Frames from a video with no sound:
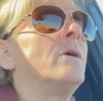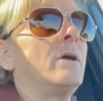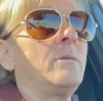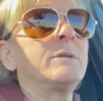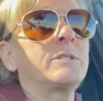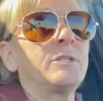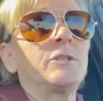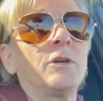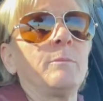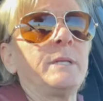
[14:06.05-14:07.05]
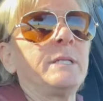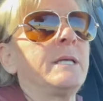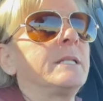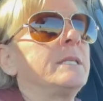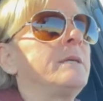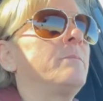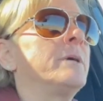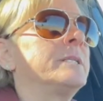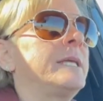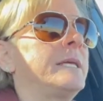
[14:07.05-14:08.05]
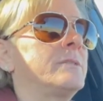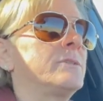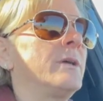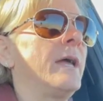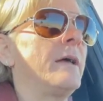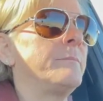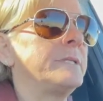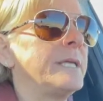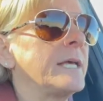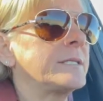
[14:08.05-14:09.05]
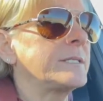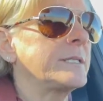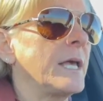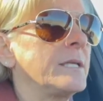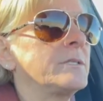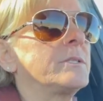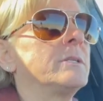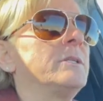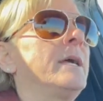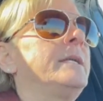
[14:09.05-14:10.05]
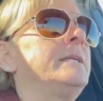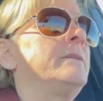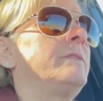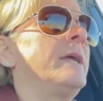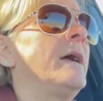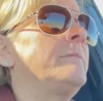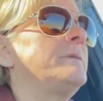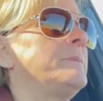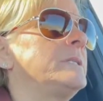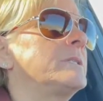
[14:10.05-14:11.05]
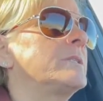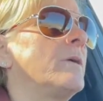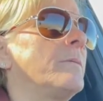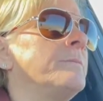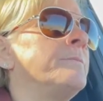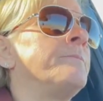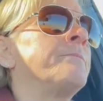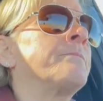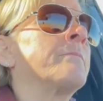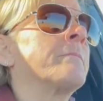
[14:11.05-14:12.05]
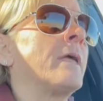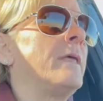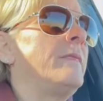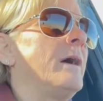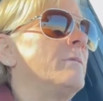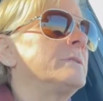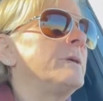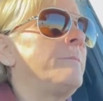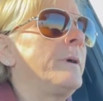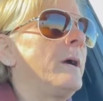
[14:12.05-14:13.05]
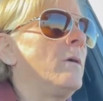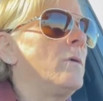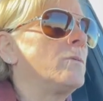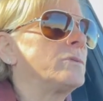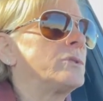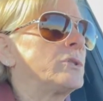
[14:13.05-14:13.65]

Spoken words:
it was determined that the breast cancer had metastasized to the lining of the abdomen. So that was about,